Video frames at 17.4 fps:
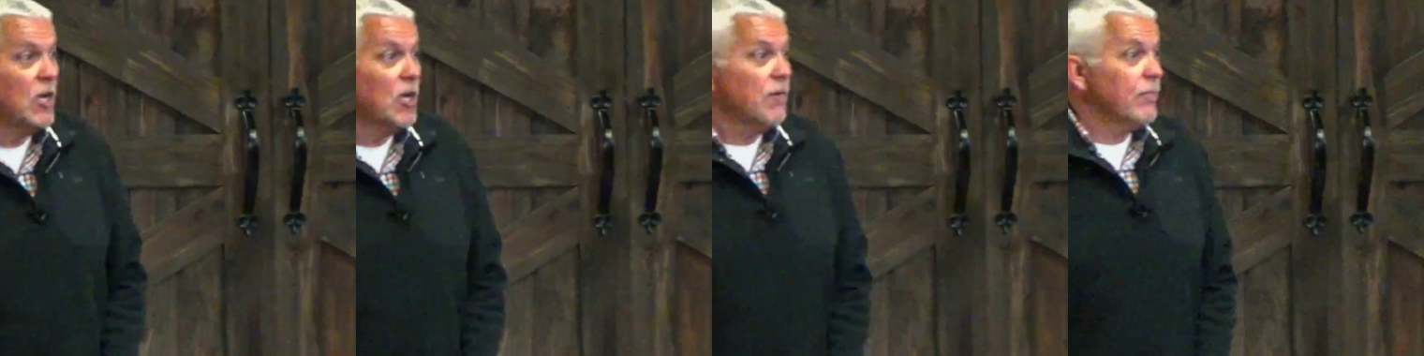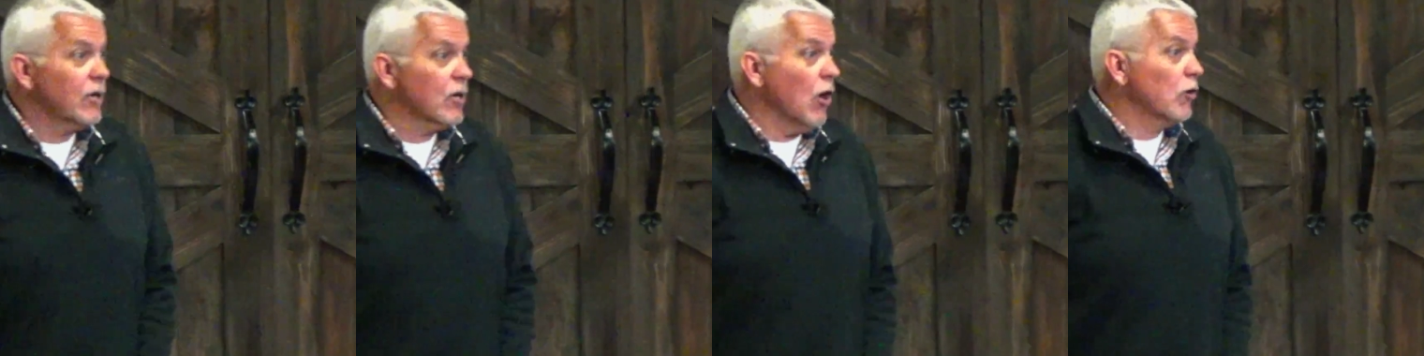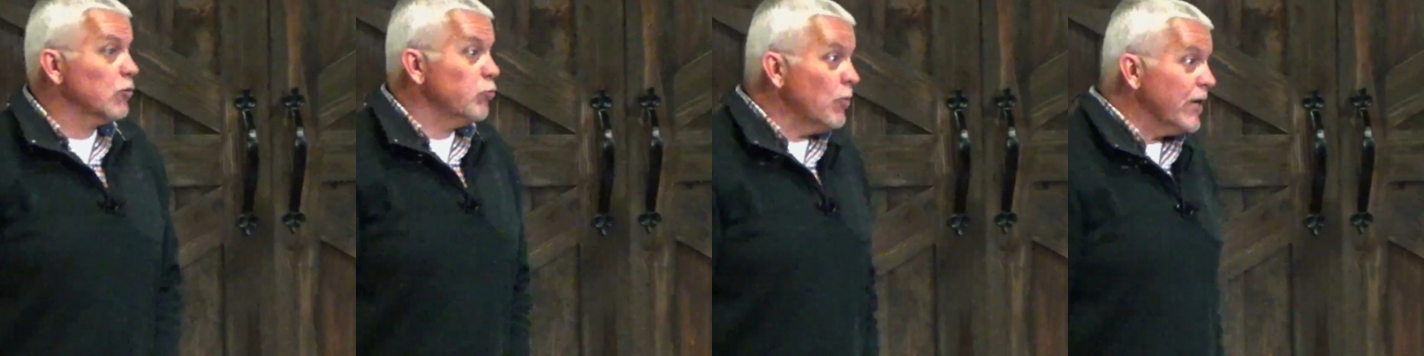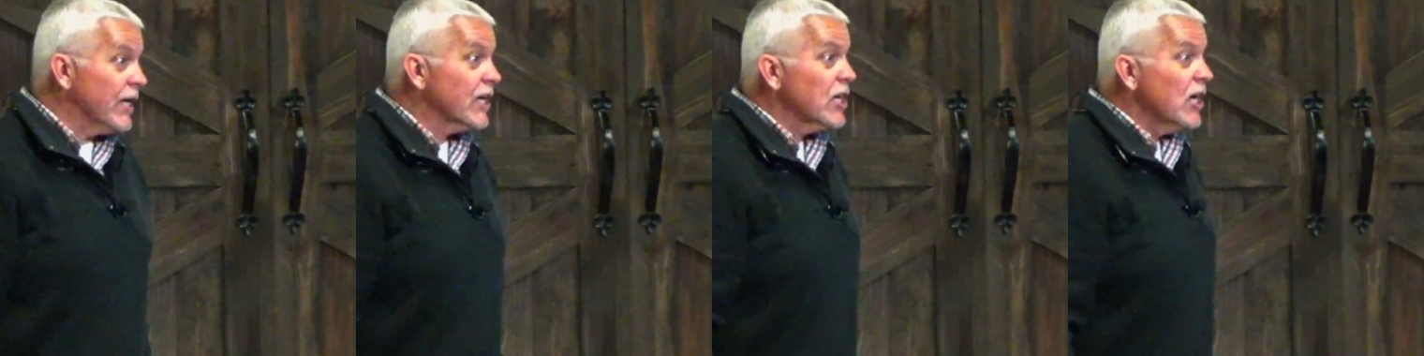Because
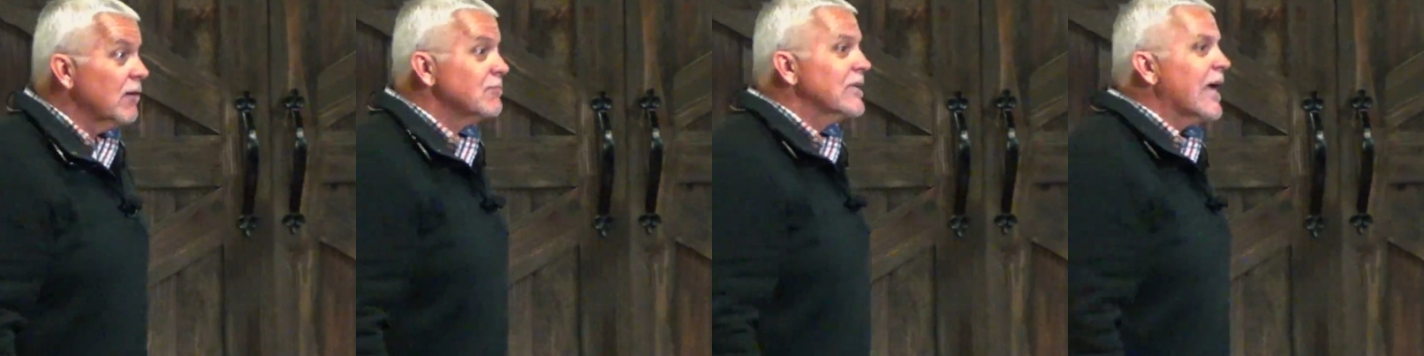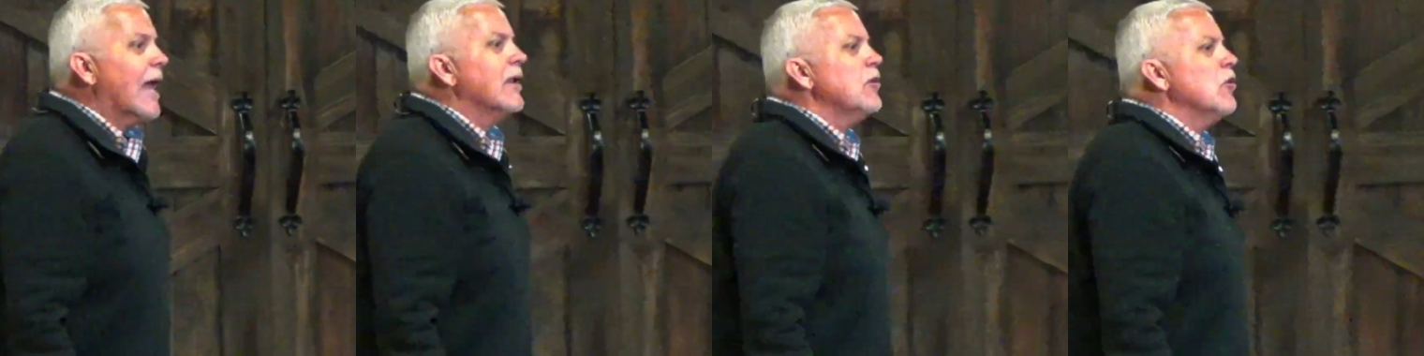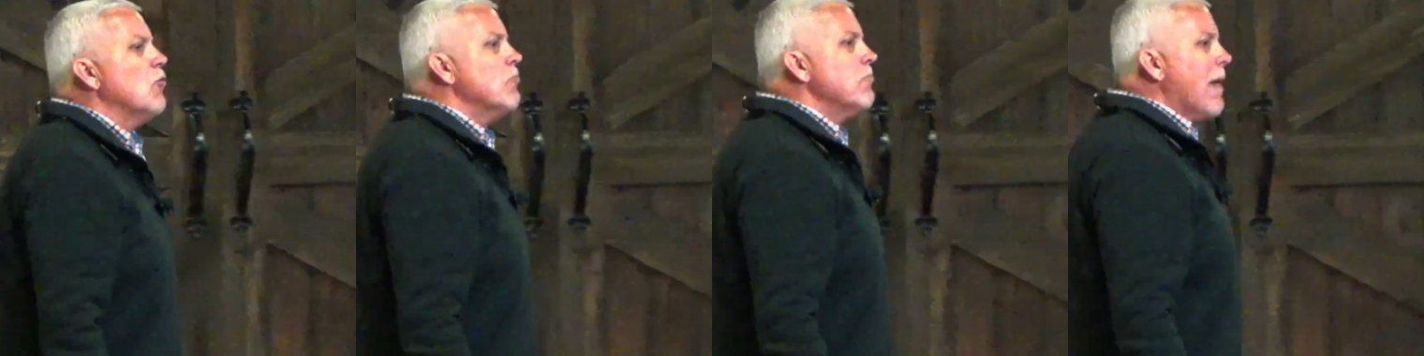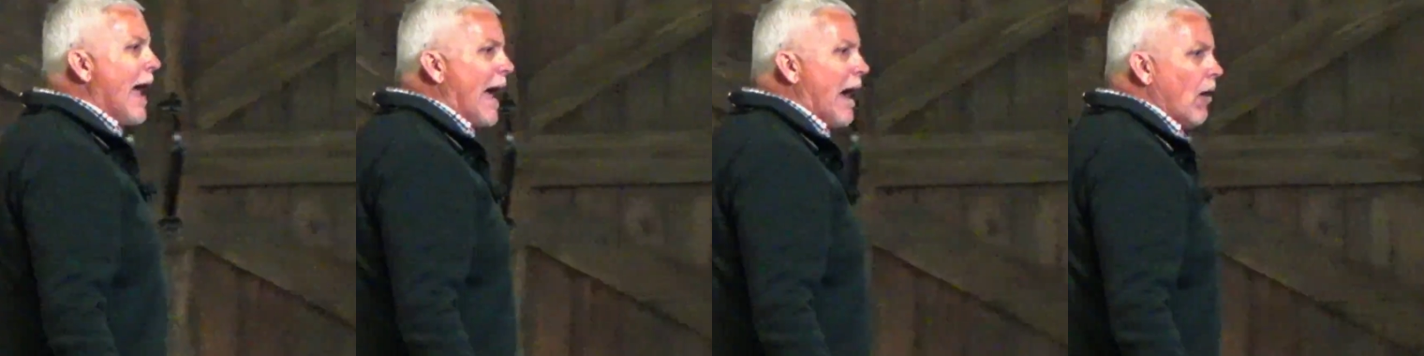when it comes out of your
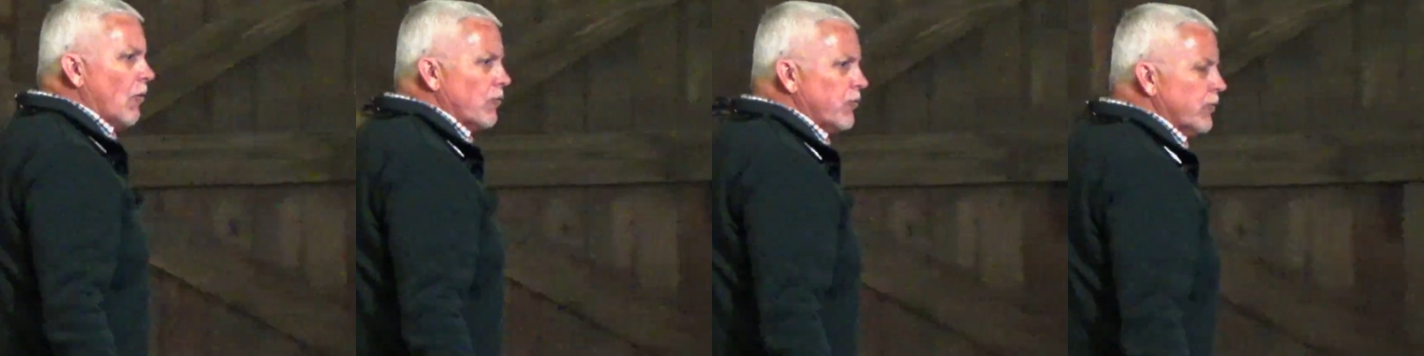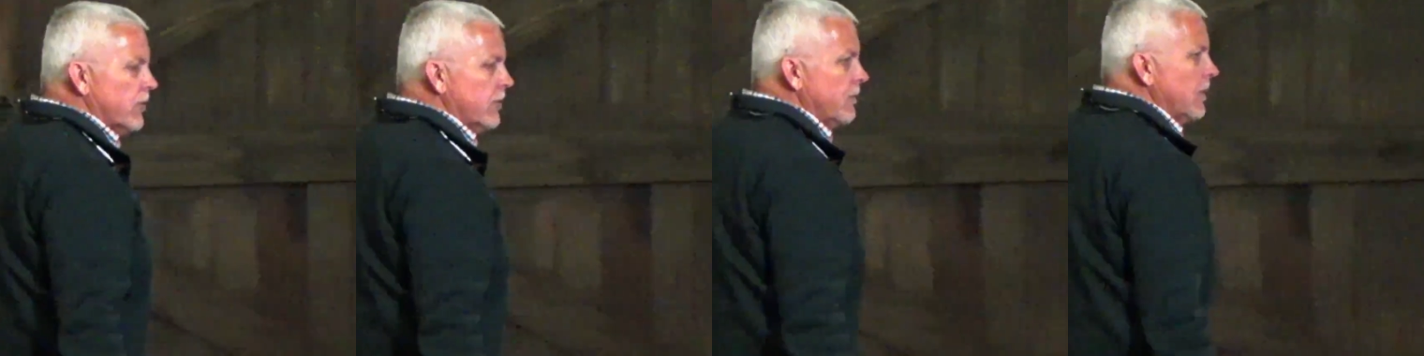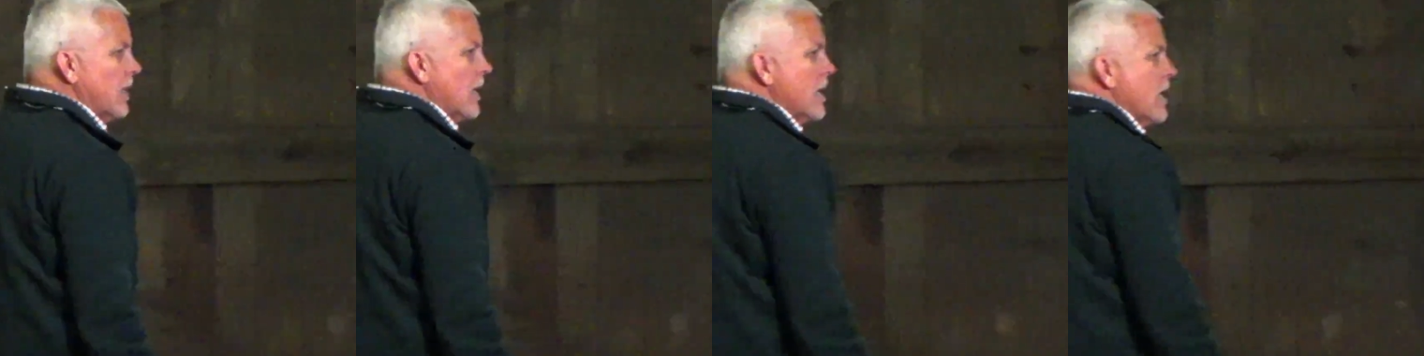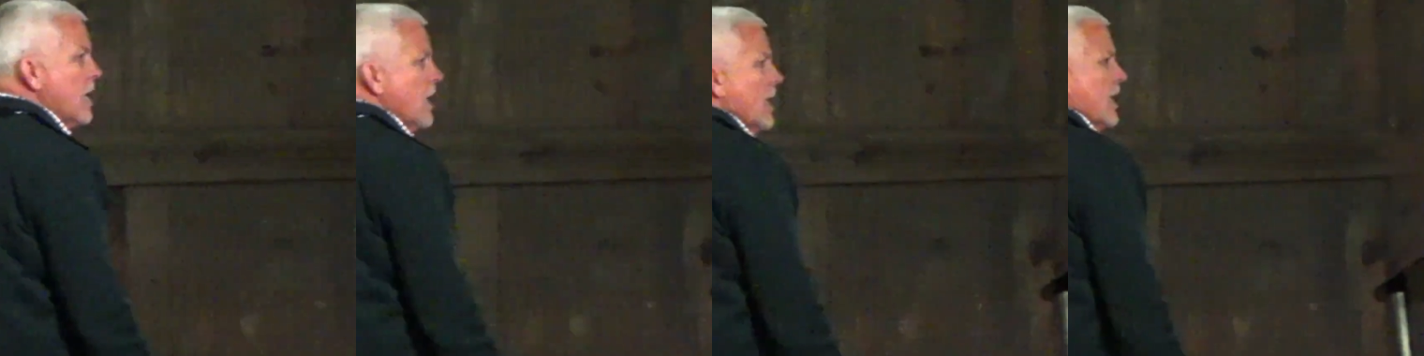mouth,
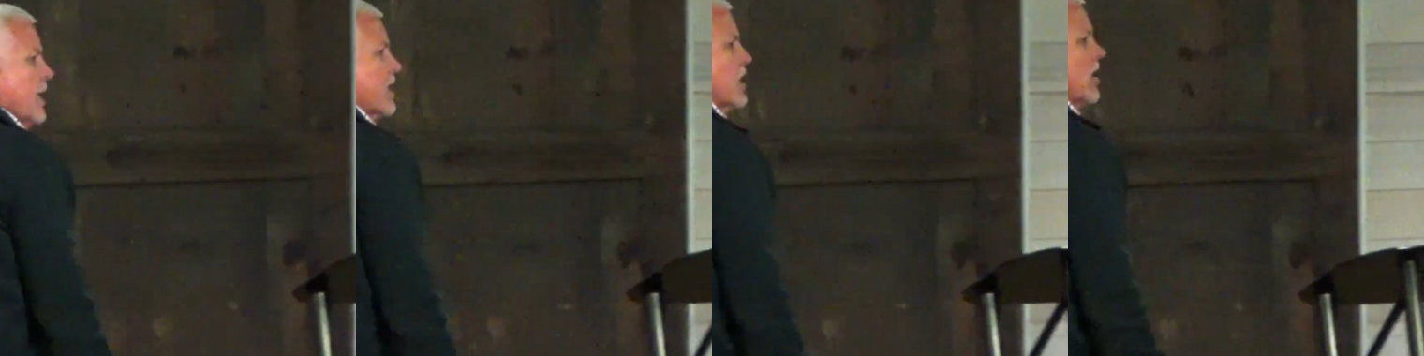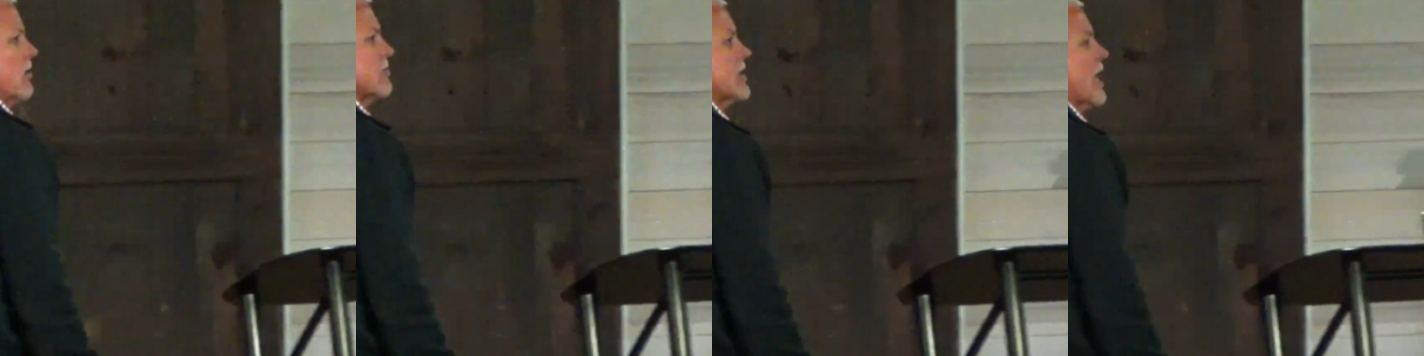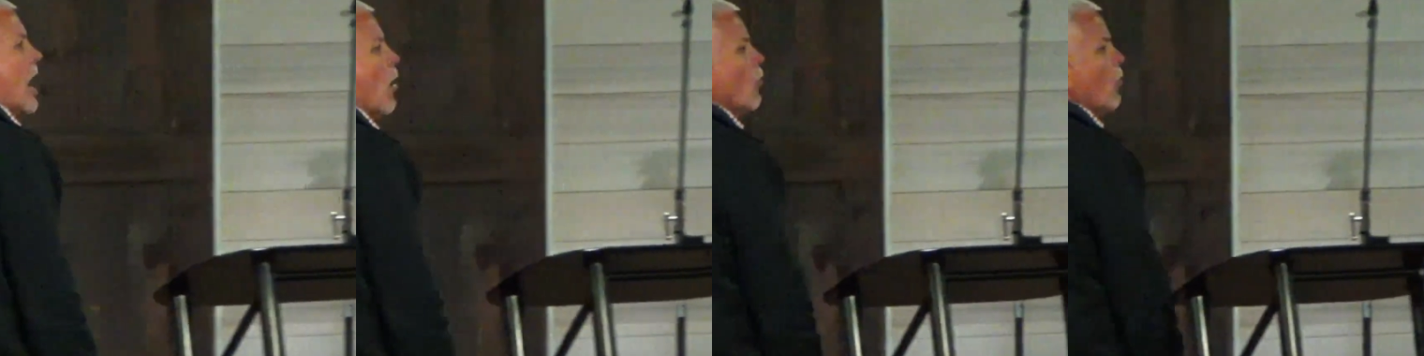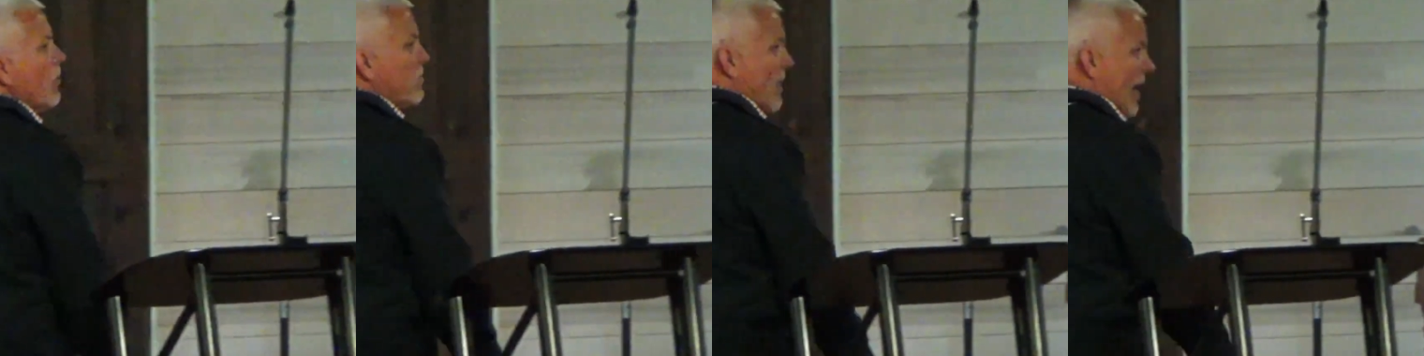it comes out
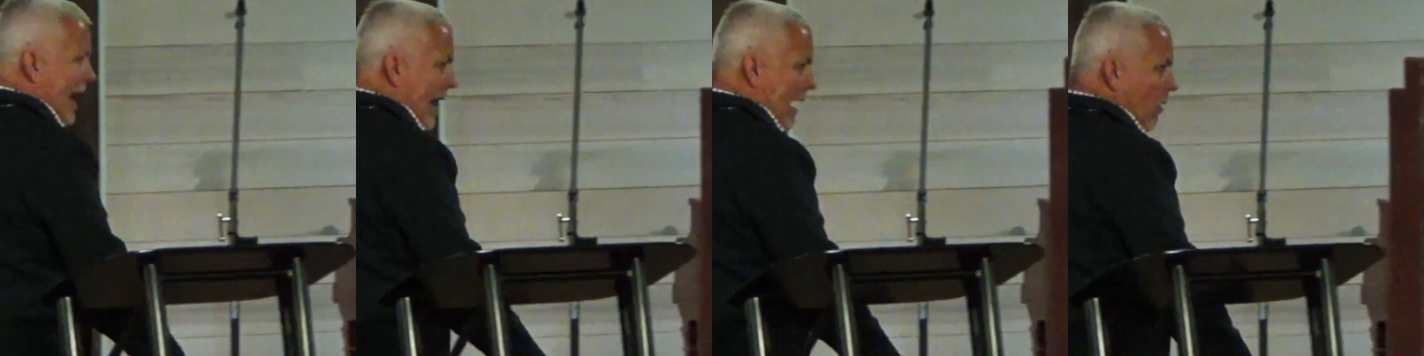with power.